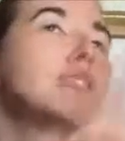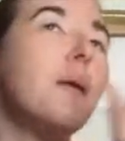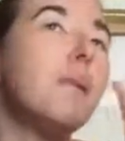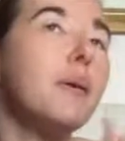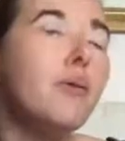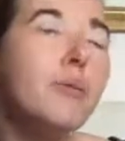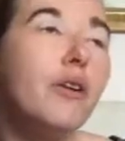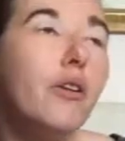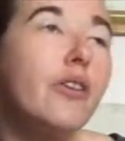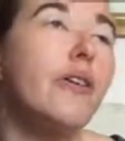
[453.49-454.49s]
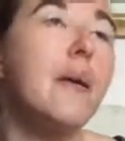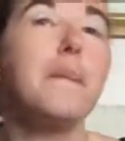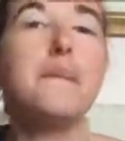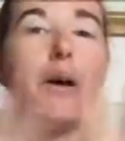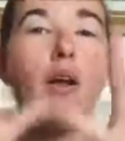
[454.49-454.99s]
Some people may not agree,
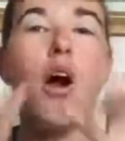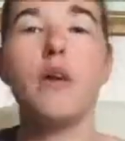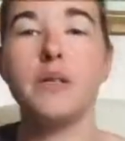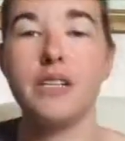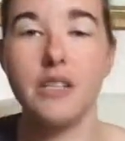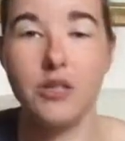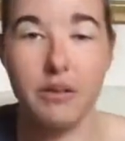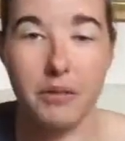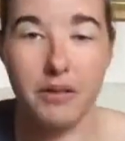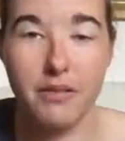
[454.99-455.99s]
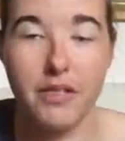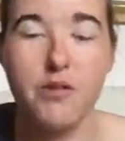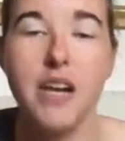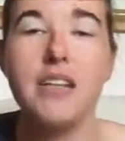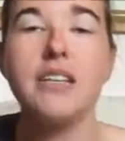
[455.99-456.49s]
but I was extremely
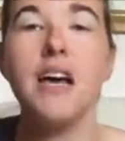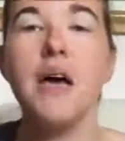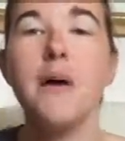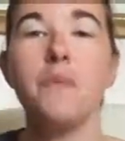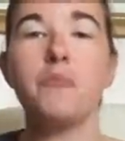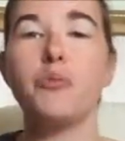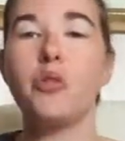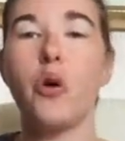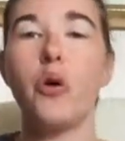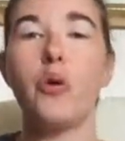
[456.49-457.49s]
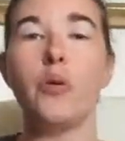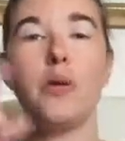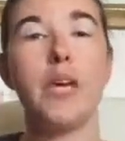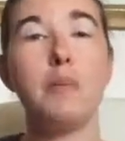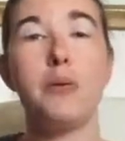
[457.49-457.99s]
restrained. So
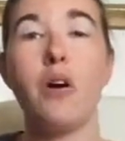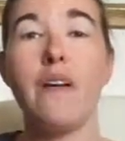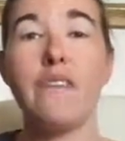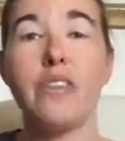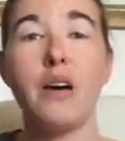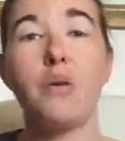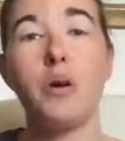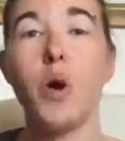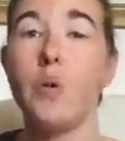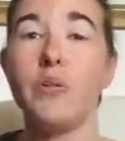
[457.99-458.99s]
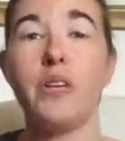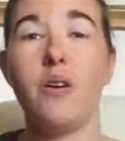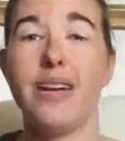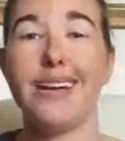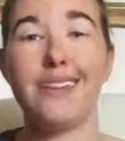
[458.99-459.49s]
keep an eye out for that one. Hopefully
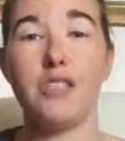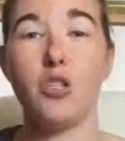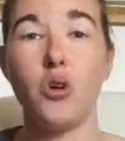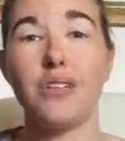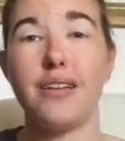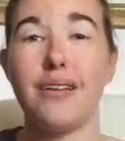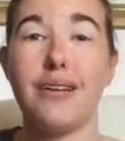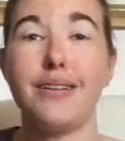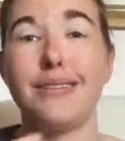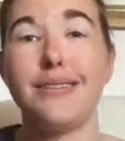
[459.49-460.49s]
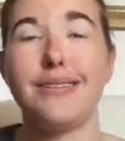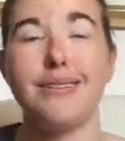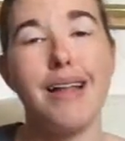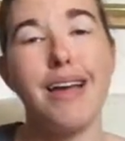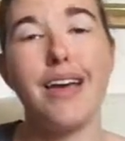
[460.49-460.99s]
I'll get it shot and edited
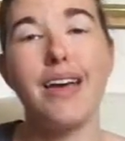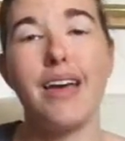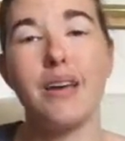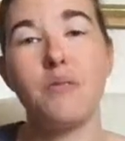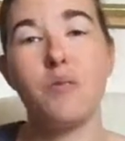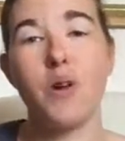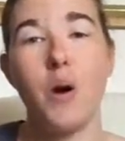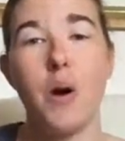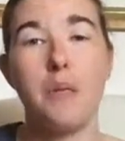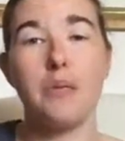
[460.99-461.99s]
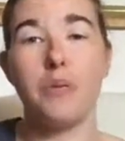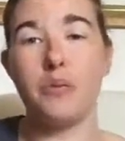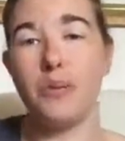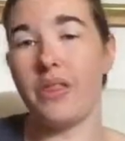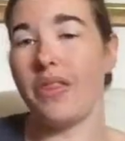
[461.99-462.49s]
today and it will go up
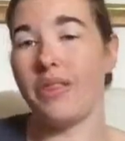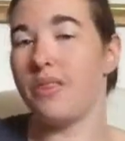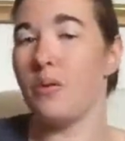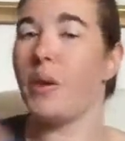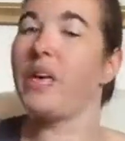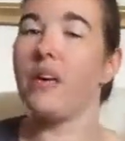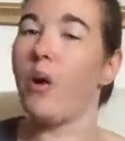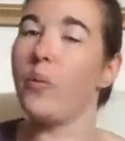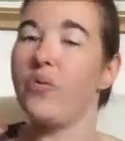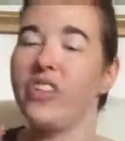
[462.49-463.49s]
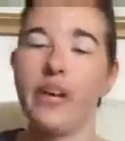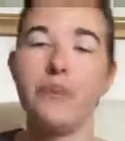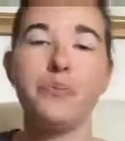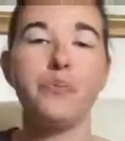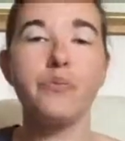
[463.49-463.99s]
within the week, hopefully.